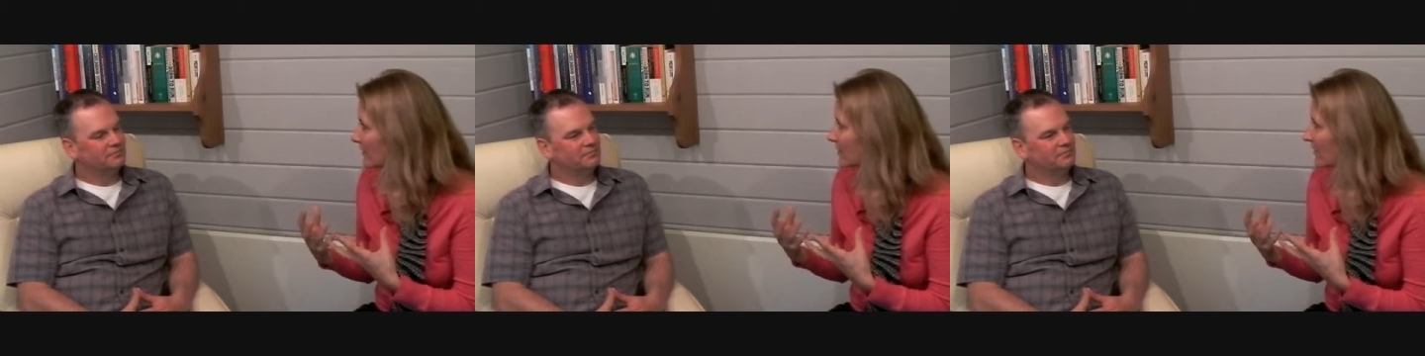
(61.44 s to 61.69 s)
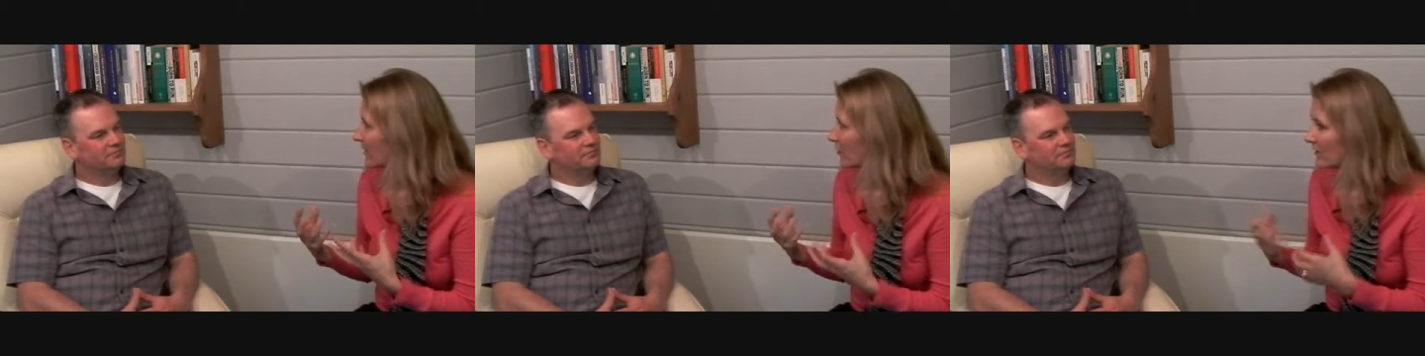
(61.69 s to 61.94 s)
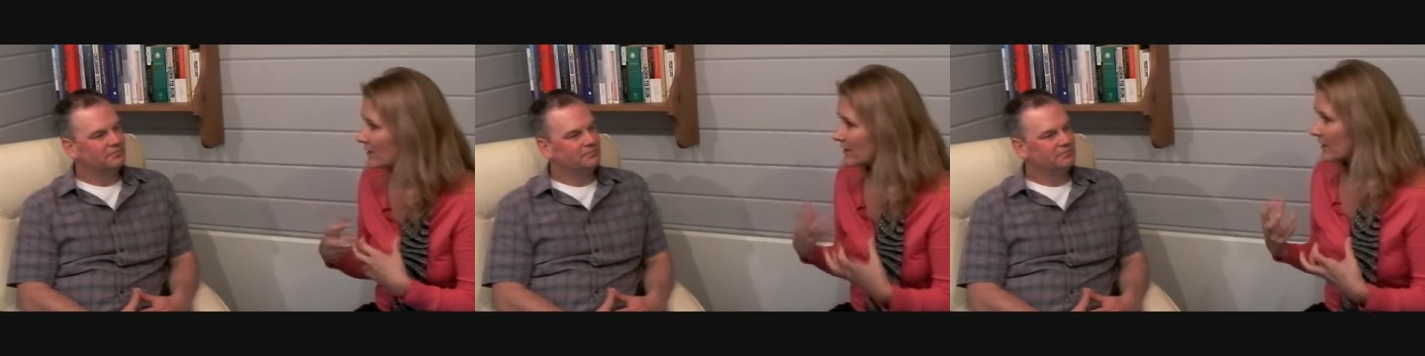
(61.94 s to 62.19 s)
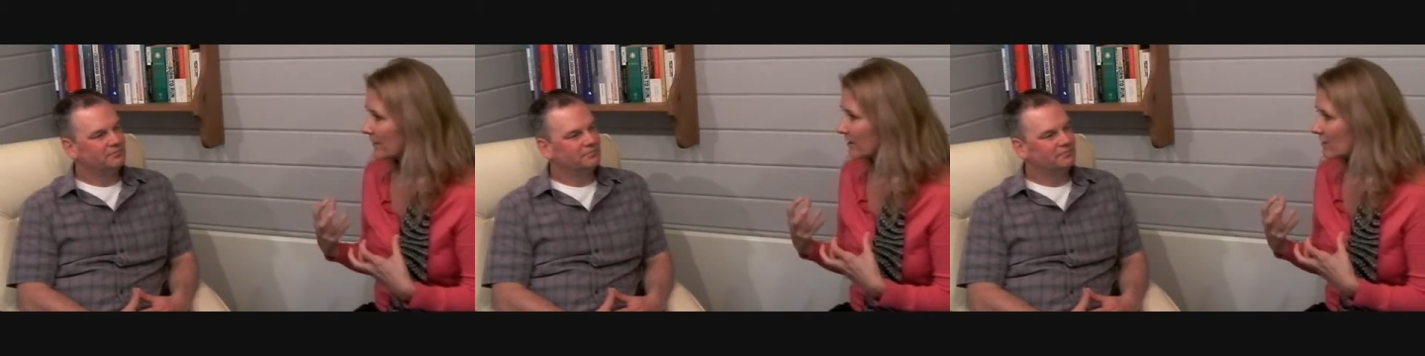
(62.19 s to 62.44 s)
Speaker 1: that sort of thing. Or
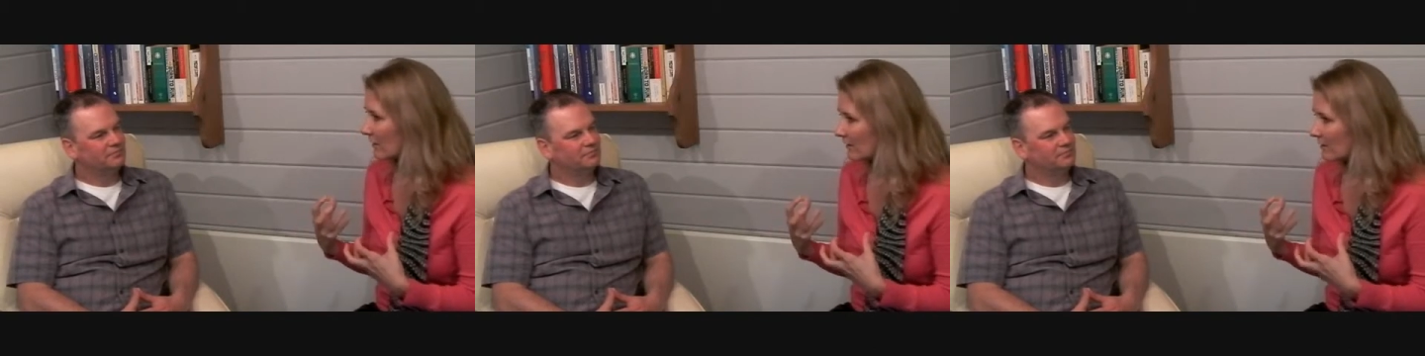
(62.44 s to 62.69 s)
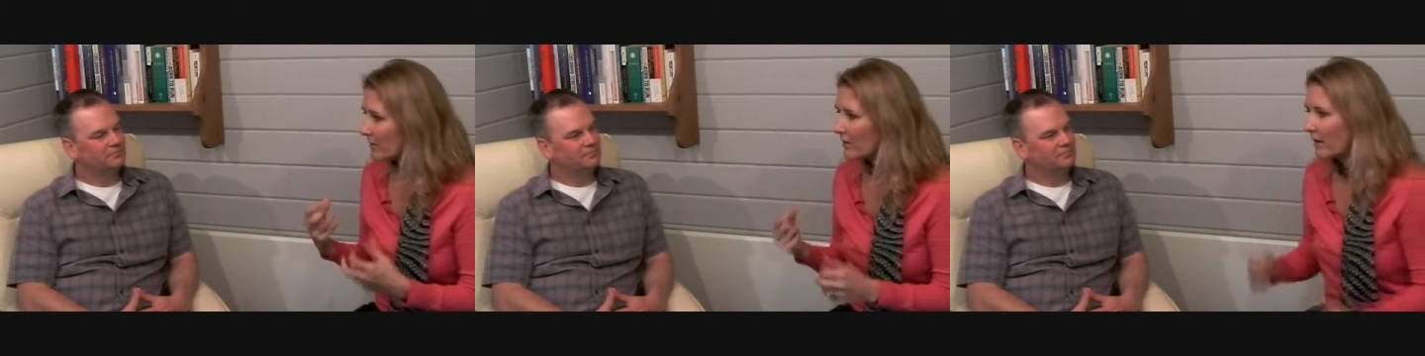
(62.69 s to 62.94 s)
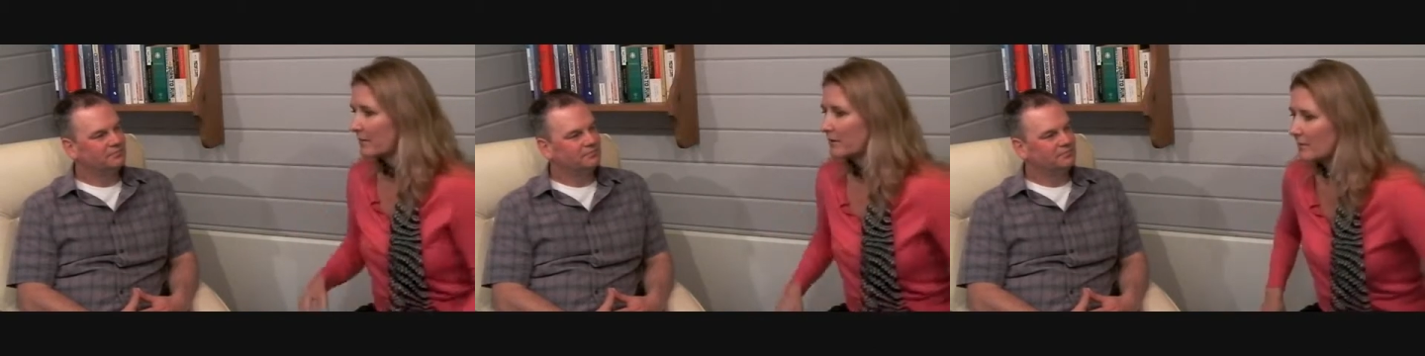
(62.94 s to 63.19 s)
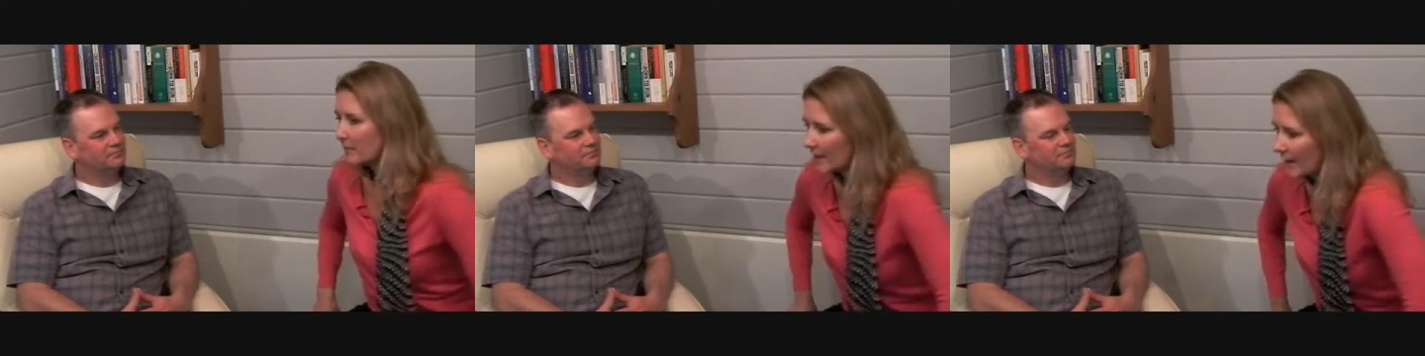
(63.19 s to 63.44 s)
oh, it's going to be terrible,
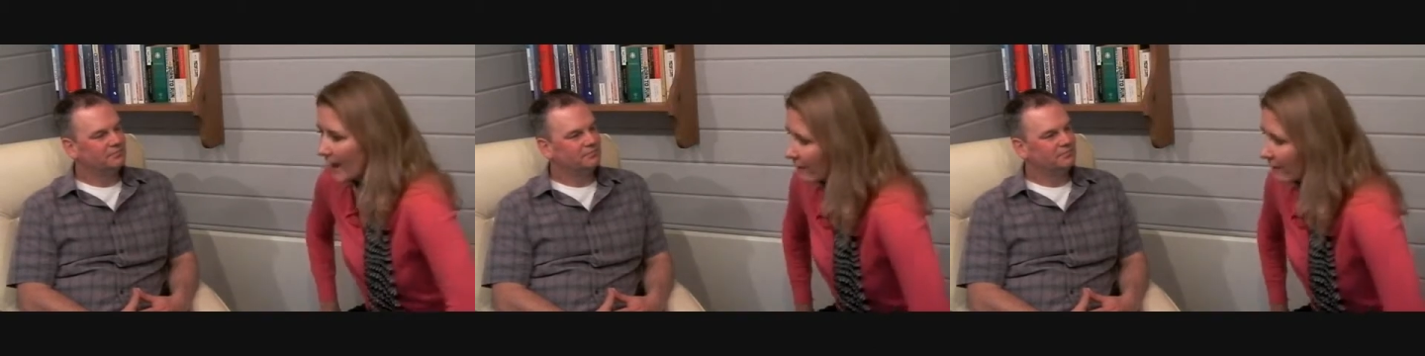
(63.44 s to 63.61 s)
I'm going to be